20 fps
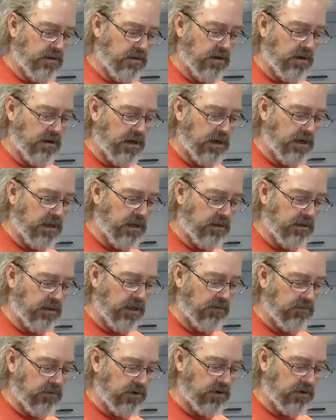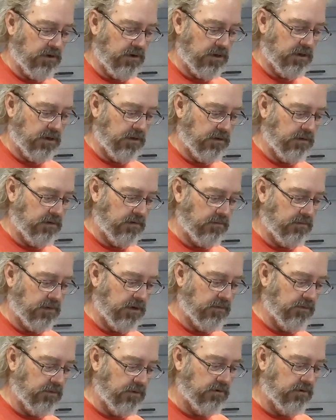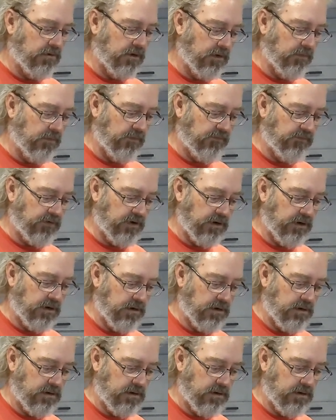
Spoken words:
All right, now we're talking. Now we're cooking with fire.